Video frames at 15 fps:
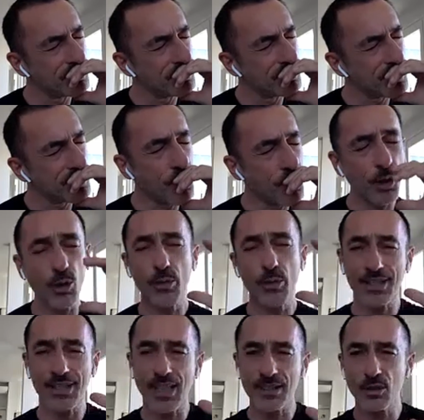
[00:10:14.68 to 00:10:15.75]
solo
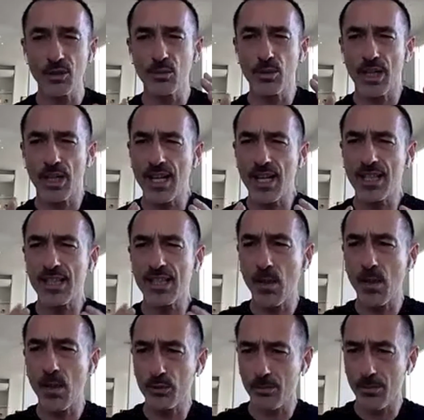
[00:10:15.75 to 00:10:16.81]
that I do where I
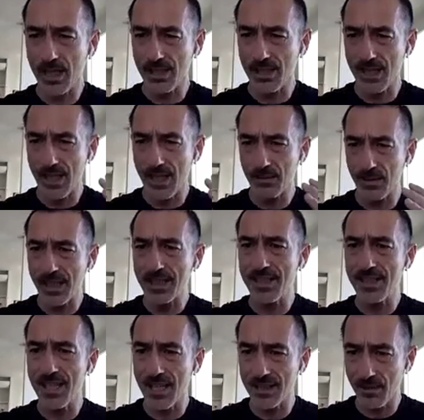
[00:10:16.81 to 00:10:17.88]
explode myself
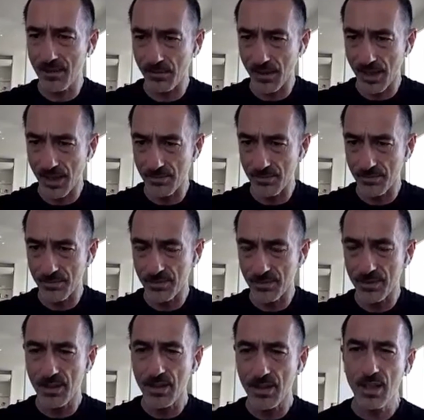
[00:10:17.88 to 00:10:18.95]
inside mm-hmm. the frame.
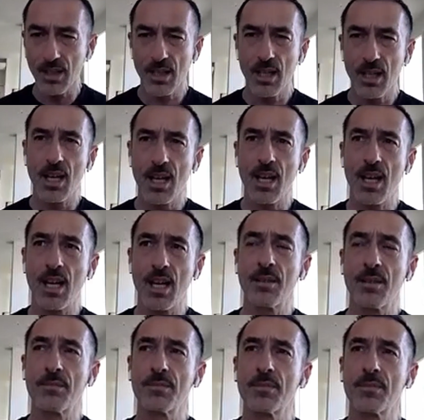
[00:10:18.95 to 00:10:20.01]
Mm-hmm.
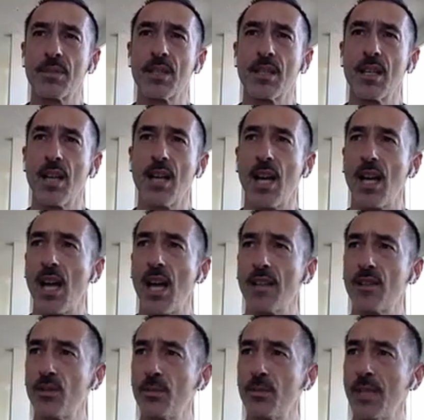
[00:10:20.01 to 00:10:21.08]
Um, I, I,
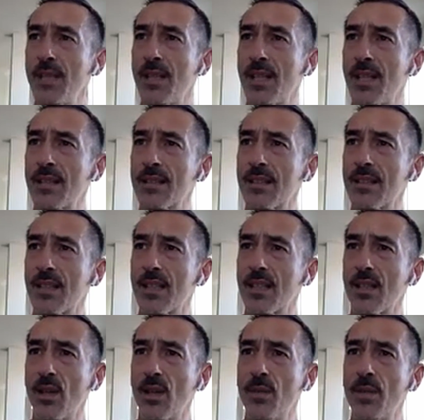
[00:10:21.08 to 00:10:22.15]
do mean that
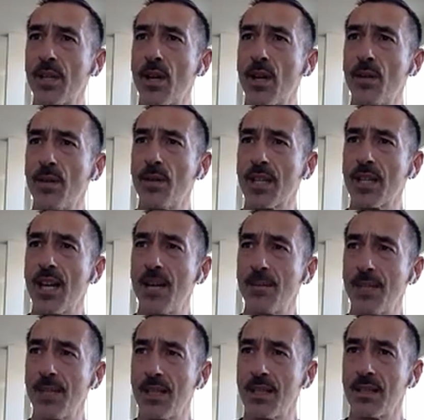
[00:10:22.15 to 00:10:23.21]
over
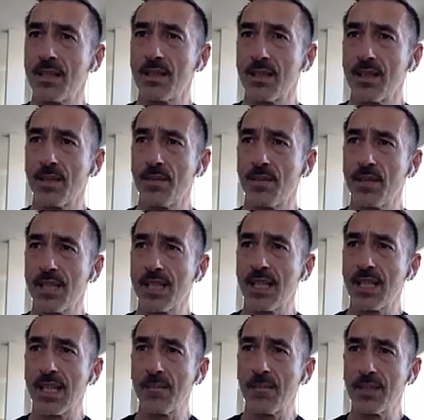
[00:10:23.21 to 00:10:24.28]
overcoming the
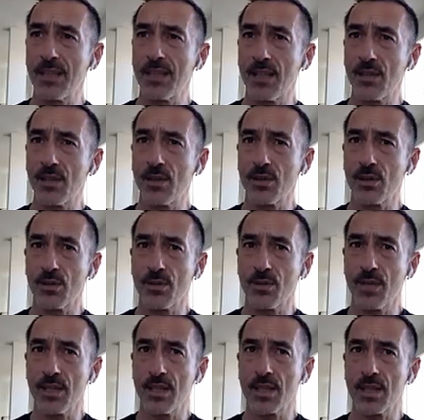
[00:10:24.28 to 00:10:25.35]
physical limitations of
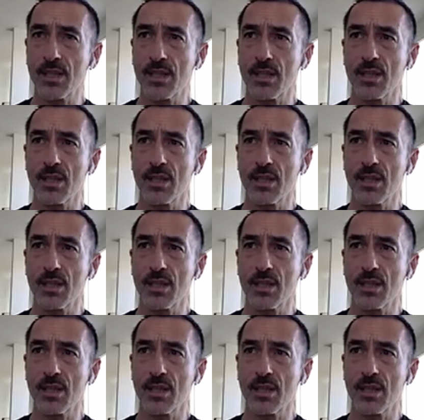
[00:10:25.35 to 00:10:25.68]
this